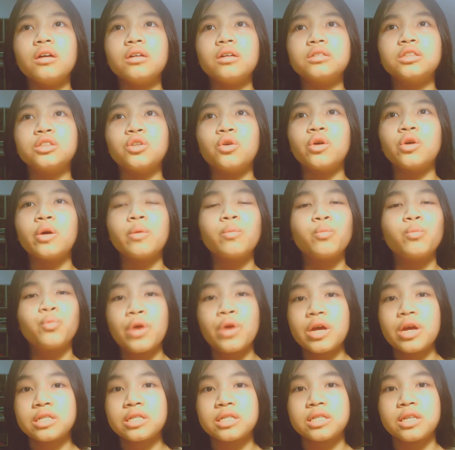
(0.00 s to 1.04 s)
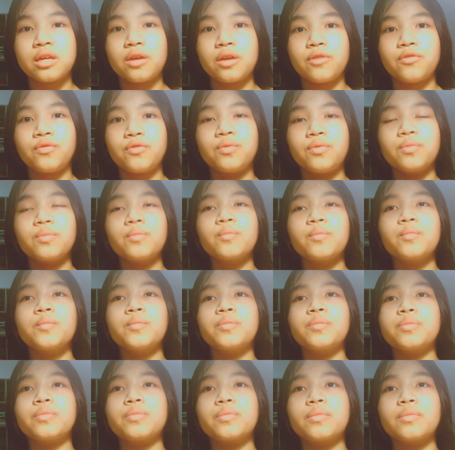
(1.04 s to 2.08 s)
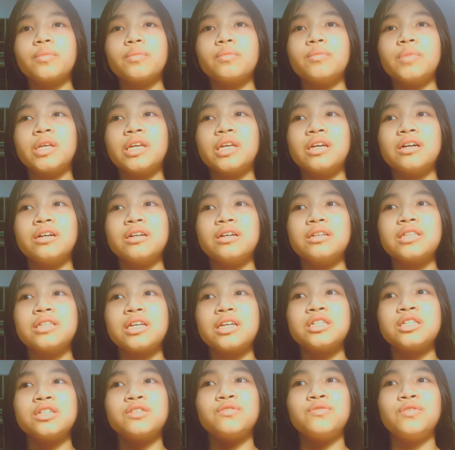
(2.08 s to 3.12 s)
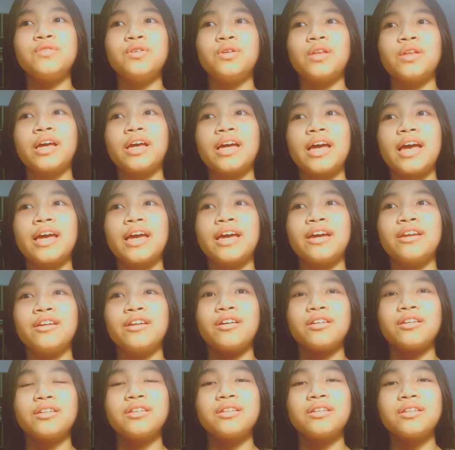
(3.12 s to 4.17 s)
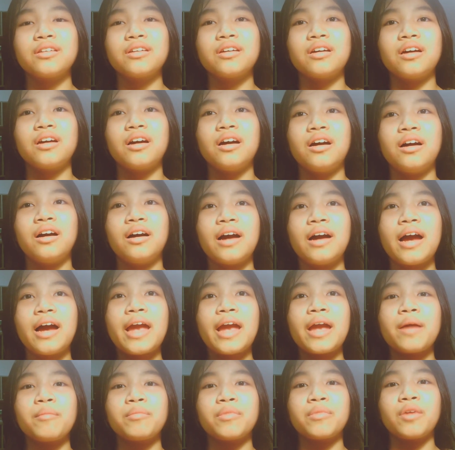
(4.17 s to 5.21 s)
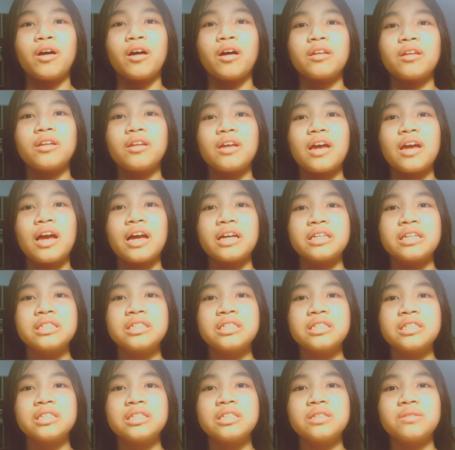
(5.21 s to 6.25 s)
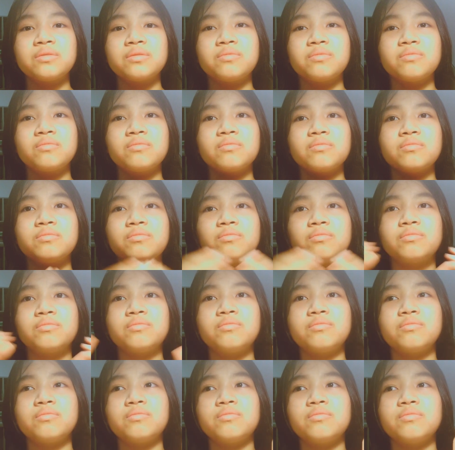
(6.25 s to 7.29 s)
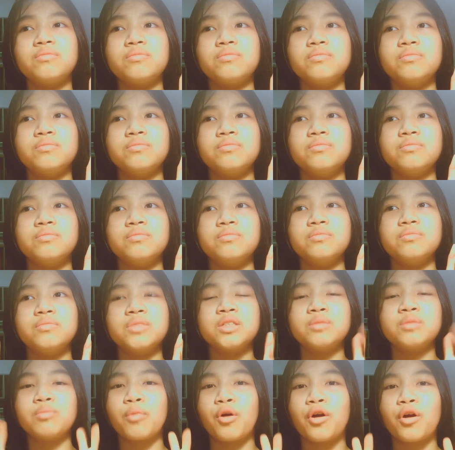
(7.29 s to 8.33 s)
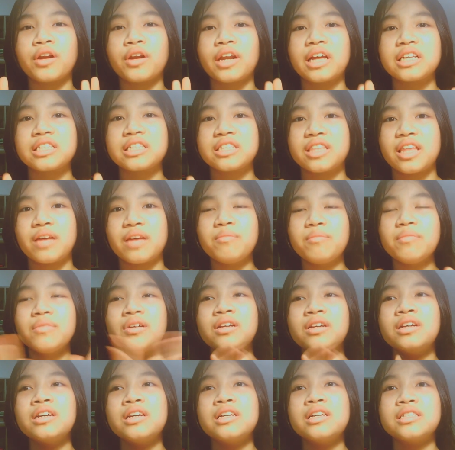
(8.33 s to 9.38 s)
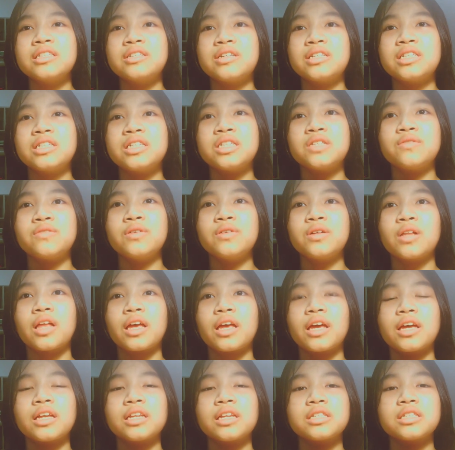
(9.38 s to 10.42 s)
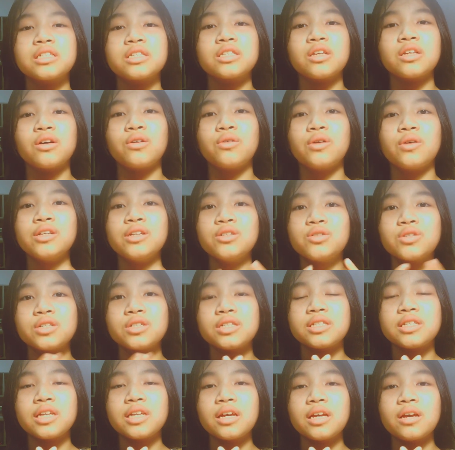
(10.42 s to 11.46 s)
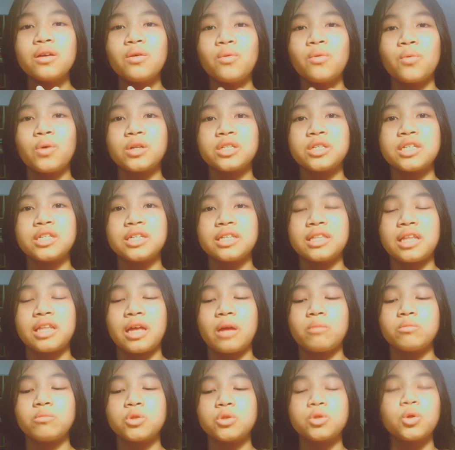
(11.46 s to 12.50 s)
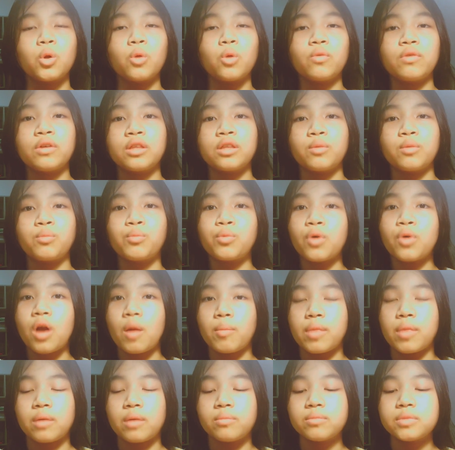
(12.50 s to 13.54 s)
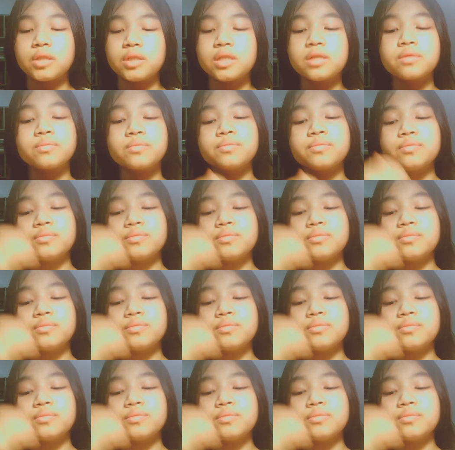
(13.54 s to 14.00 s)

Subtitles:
so impressive, because I just feel like I cannot, I am not as smart as them, so I just feel like it is so interesting watching them solving the problems.